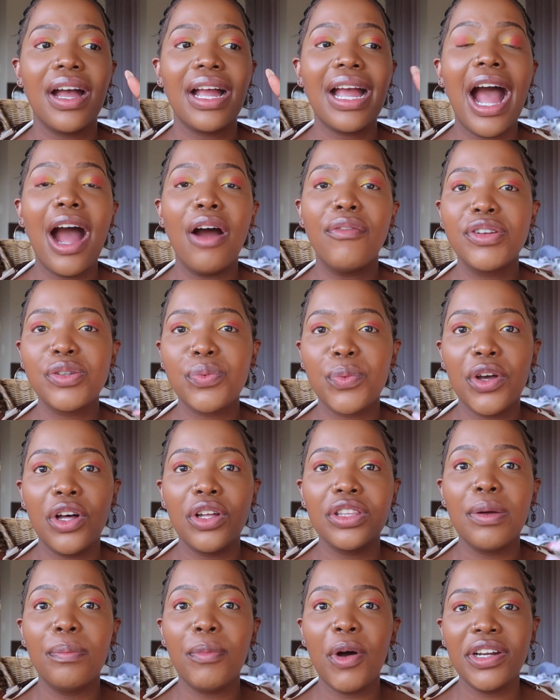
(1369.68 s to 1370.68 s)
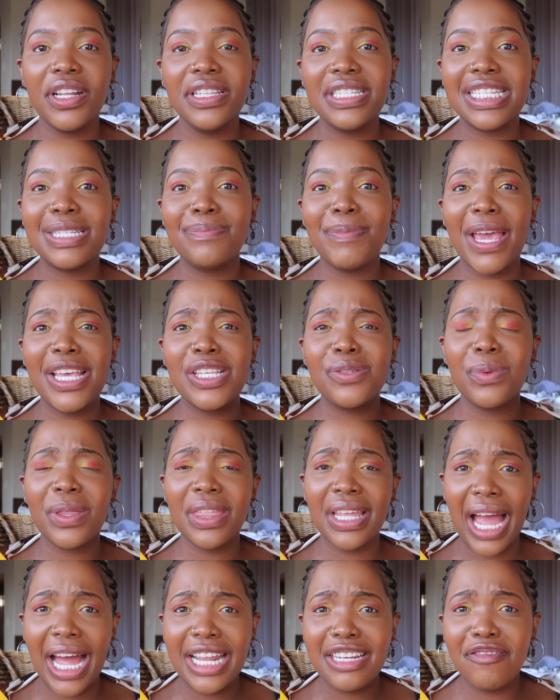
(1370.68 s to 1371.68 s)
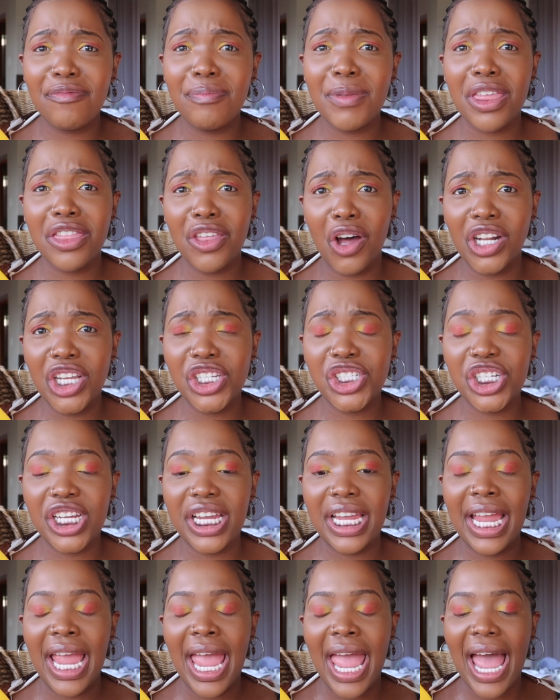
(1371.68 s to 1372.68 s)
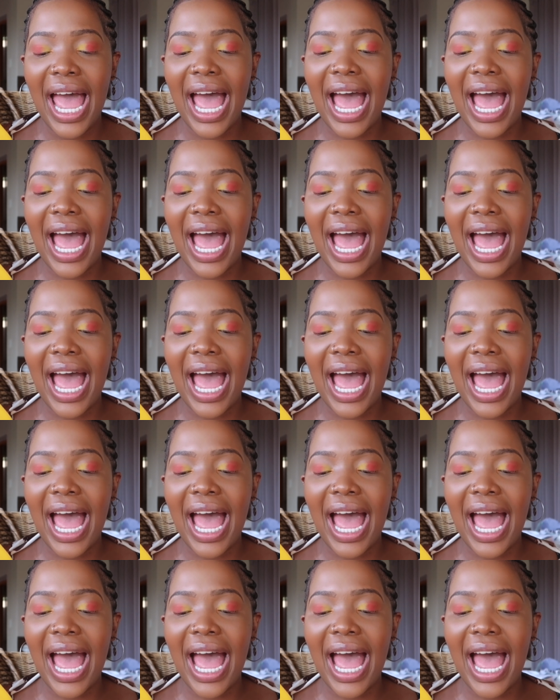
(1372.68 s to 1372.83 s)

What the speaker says: current world, the modern space, with kind of mythology